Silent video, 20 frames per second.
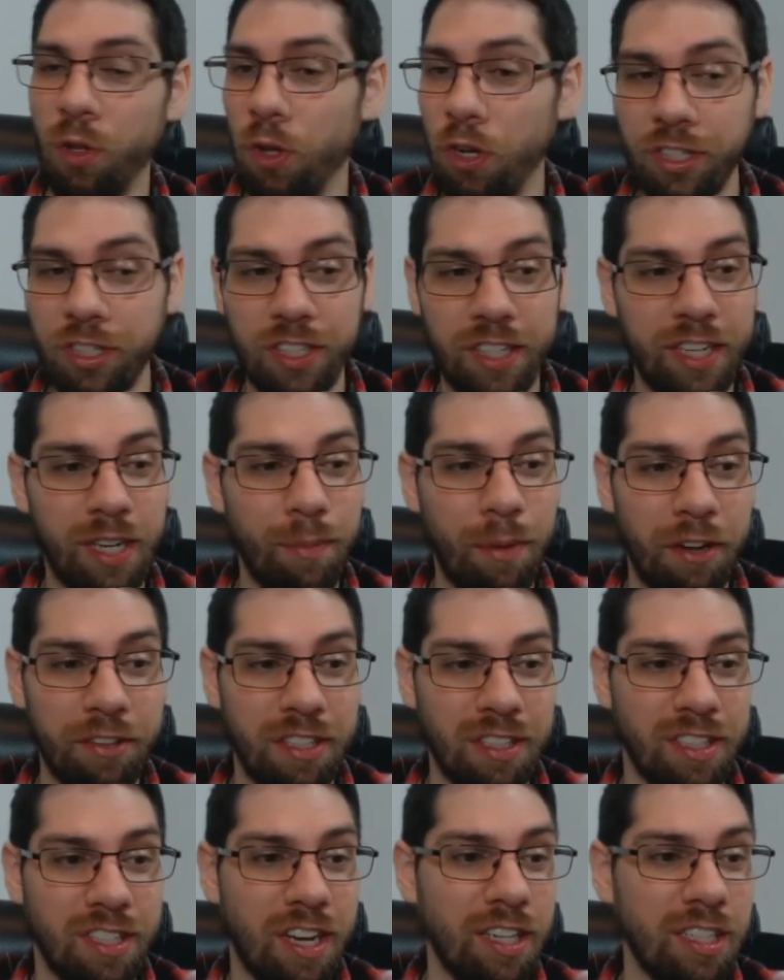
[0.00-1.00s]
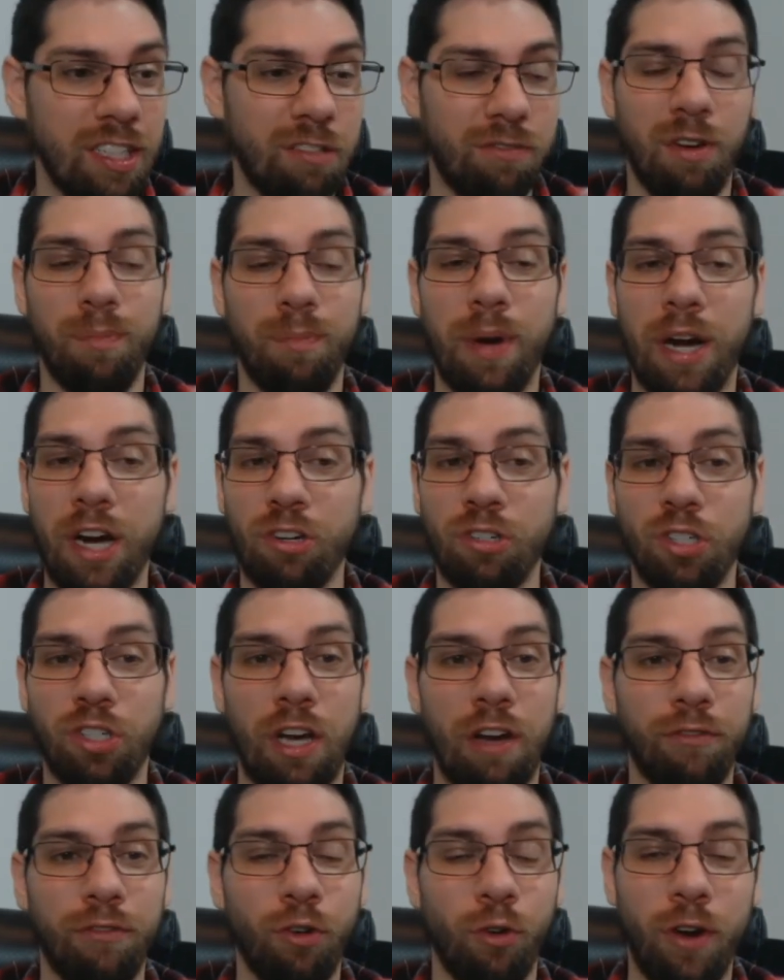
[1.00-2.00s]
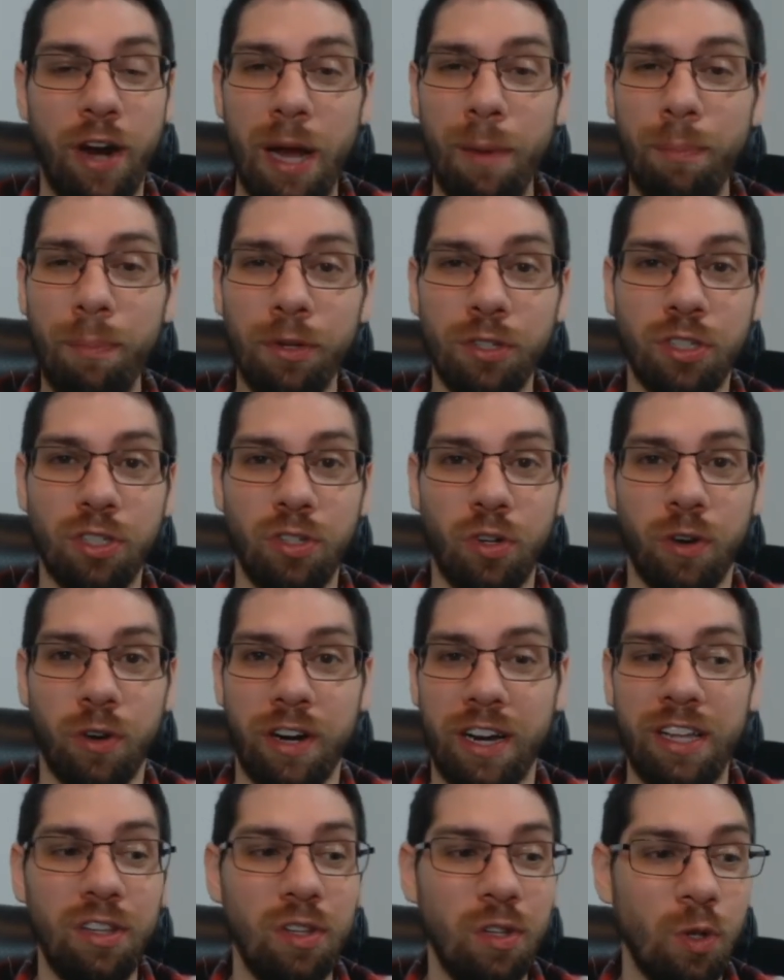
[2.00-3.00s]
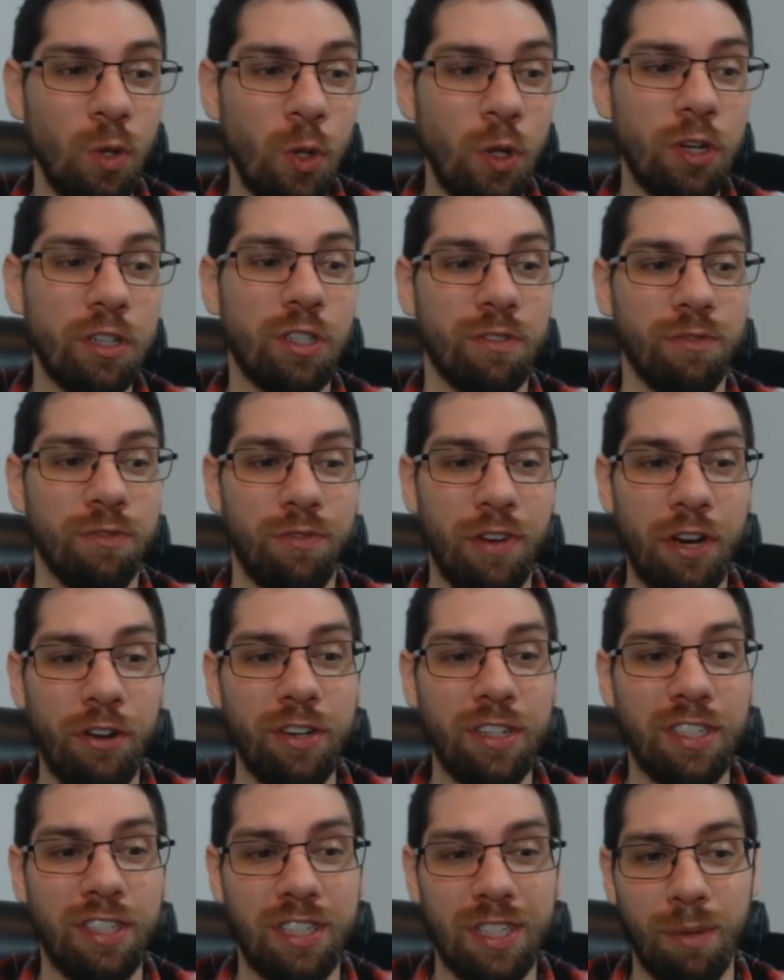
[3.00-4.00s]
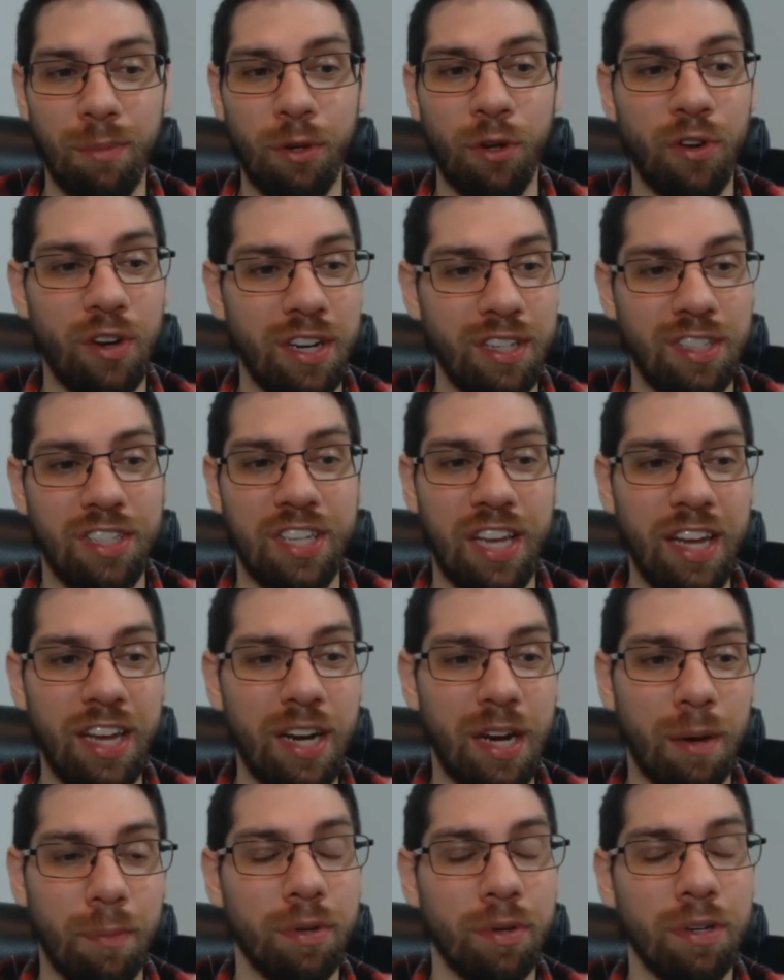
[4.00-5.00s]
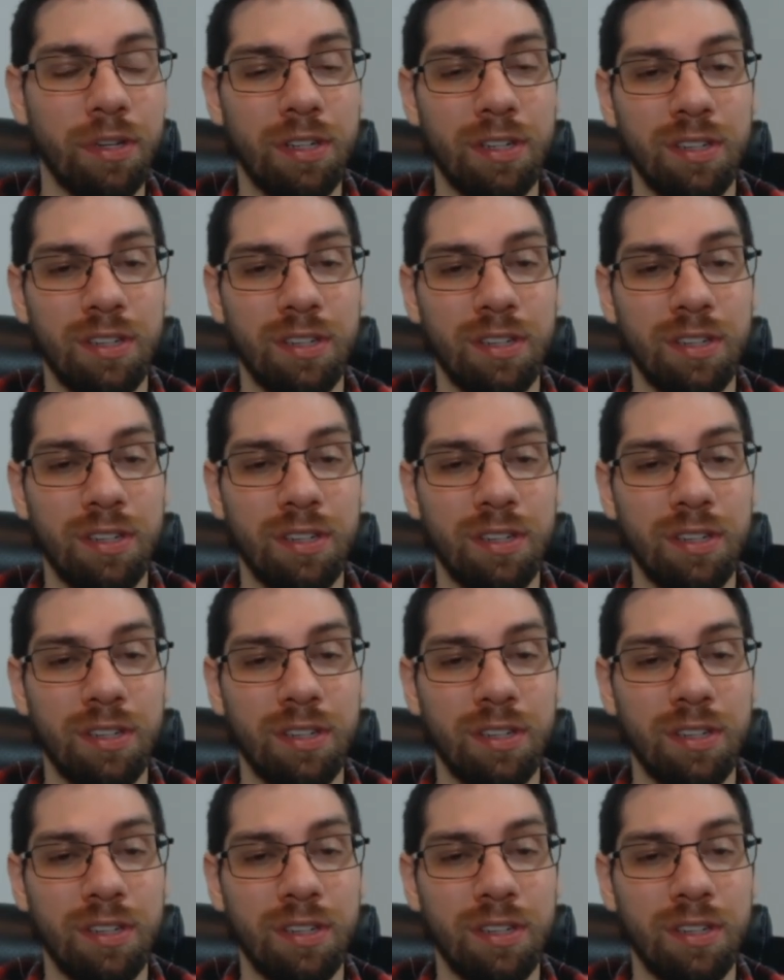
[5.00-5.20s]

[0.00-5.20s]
looks like about the size of a Microsoft or Apple store. It looks very similar in setup.